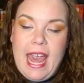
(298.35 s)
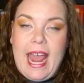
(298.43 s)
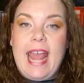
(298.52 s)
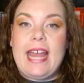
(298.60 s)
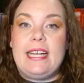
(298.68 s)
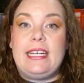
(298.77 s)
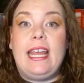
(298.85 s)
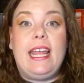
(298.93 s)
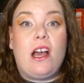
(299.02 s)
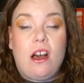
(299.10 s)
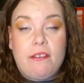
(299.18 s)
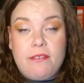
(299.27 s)
And
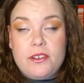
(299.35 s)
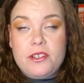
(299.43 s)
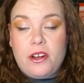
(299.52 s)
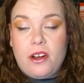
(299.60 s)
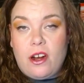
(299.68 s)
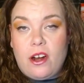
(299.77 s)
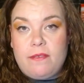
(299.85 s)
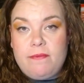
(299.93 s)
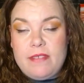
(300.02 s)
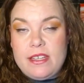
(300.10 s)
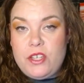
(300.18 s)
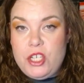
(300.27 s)
he offers
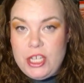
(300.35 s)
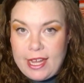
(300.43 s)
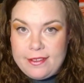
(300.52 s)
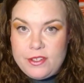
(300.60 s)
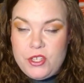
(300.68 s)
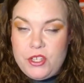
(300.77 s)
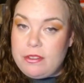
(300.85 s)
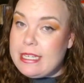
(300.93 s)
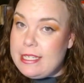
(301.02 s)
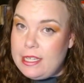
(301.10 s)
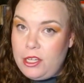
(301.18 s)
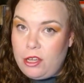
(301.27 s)
her this chance to
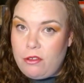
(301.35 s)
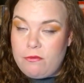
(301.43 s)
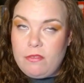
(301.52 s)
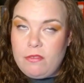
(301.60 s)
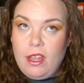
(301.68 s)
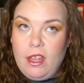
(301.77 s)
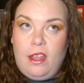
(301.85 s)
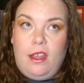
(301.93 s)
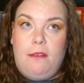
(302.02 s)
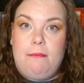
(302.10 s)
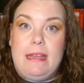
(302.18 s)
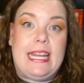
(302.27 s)
continue,
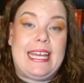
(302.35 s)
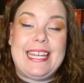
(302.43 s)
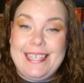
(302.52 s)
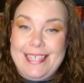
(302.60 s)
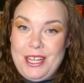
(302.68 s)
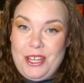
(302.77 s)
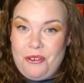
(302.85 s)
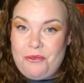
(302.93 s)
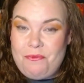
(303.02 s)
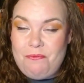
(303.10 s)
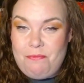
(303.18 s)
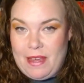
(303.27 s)
meaning
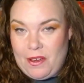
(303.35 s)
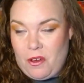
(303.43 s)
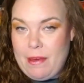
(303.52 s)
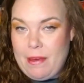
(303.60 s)
continue being her